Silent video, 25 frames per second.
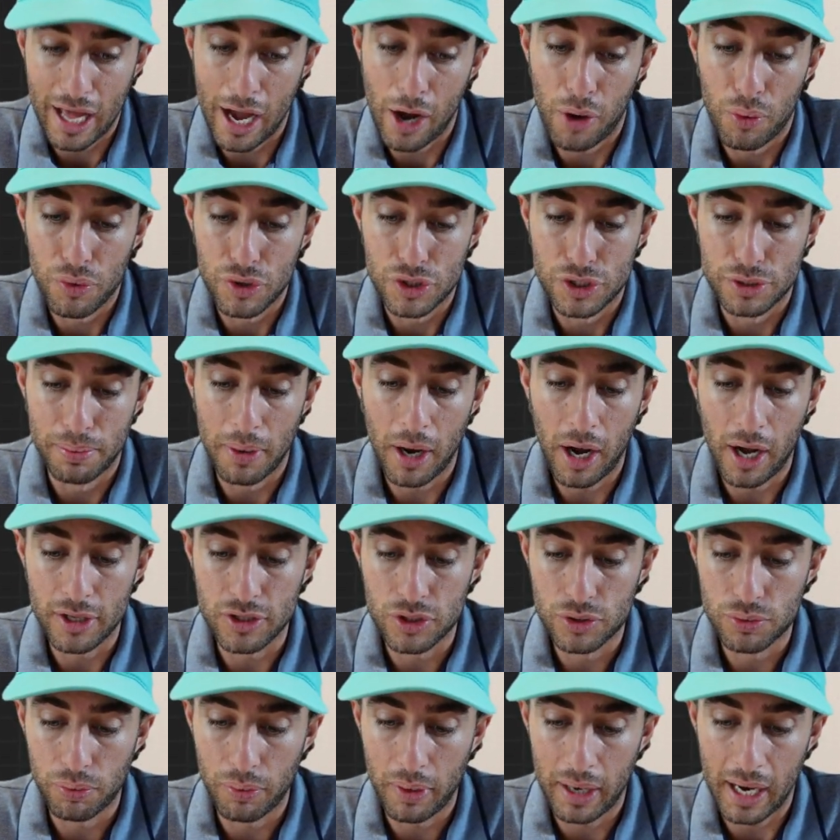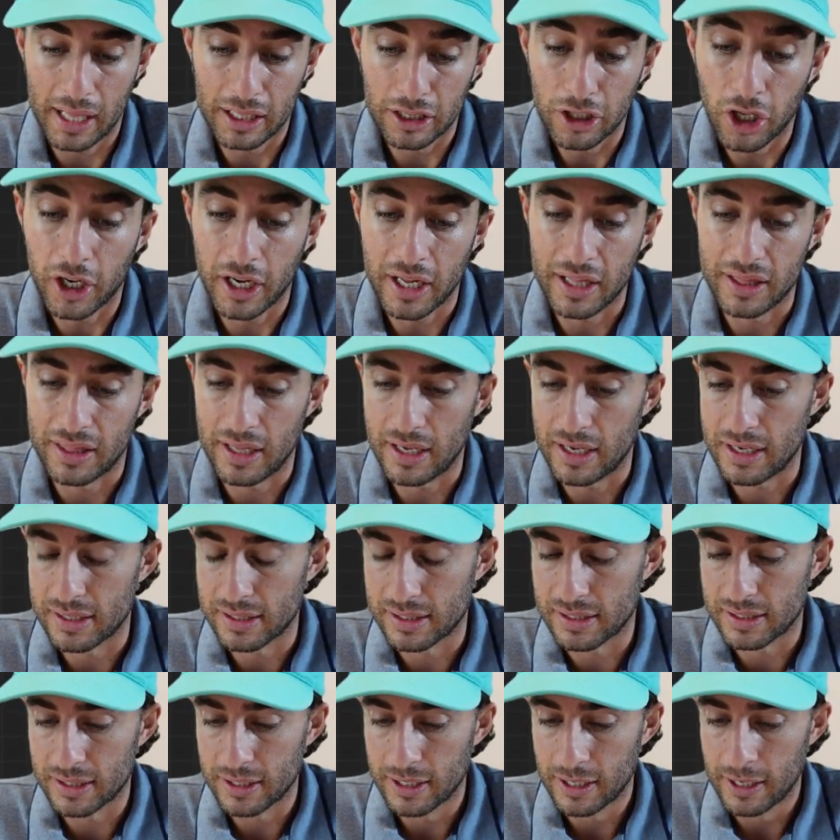response when I look at
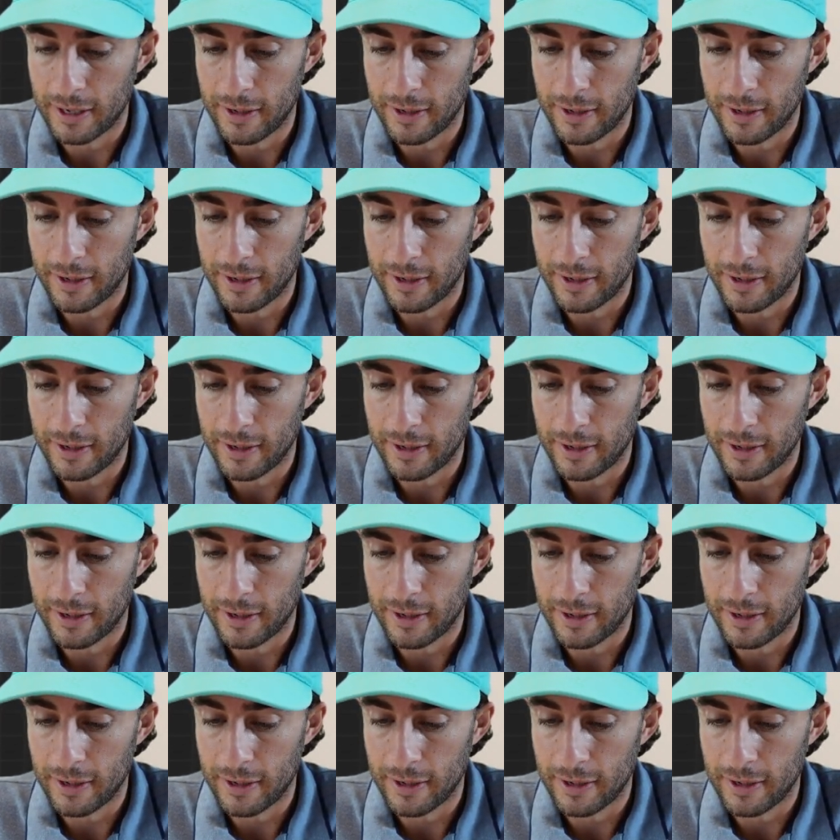this.